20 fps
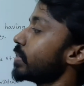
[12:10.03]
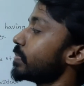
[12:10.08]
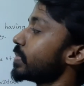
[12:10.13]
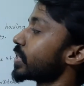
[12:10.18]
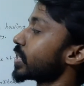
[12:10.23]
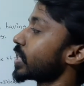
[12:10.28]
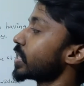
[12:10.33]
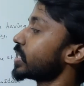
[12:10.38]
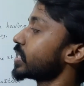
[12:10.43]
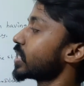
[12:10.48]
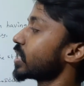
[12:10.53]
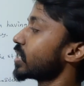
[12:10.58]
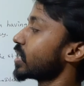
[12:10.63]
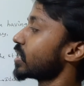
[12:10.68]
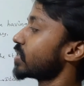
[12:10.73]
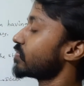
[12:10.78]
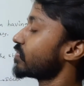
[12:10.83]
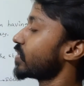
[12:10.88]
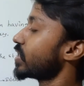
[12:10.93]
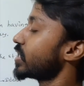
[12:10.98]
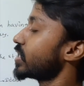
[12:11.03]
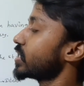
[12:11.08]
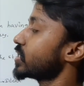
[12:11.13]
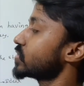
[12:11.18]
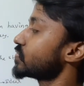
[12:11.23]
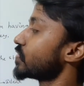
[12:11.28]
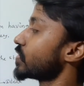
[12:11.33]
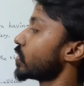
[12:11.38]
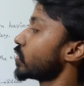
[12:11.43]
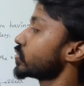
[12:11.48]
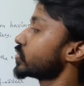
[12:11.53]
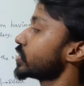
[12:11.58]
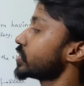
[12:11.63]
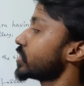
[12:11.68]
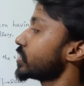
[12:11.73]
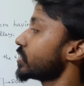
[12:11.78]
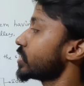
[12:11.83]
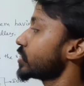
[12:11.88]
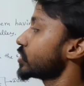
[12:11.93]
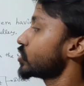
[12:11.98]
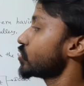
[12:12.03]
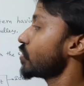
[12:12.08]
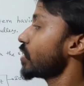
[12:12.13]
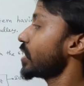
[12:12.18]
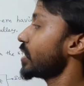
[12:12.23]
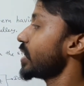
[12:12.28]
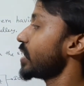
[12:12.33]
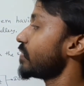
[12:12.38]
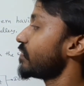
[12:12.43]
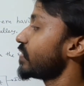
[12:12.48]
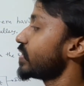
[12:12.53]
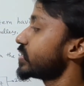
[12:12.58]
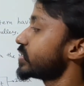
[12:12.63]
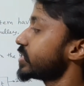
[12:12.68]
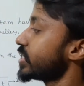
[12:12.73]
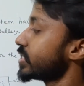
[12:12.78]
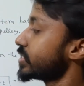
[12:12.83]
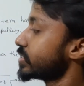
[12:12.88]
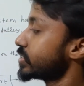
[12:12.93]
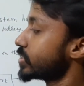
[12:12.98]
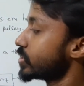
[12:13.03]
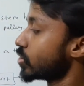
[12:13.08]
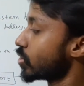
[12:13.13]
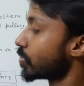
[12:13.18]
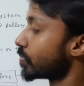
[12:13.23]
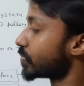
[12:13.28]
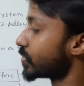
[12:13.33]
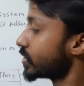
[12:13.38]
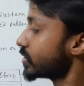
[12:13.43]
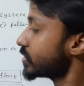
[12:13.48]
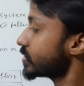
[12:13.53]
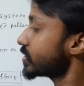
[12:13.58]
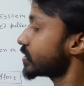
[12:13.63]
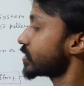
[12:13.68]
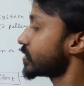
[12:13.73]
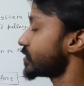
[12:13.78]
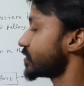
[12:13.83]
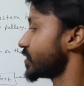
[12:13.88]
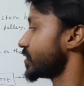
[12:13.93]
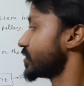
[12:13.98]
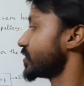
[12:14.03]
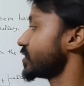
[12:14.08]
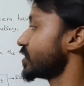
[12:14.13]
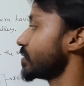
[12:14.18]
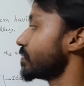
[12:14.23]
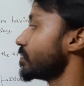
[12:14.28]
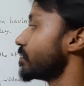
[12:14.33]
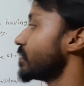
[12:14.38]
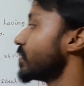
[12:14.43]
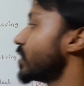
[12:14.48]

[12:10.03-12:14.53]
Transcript: mechanical advantage, velocity ratio and efficiency of this system.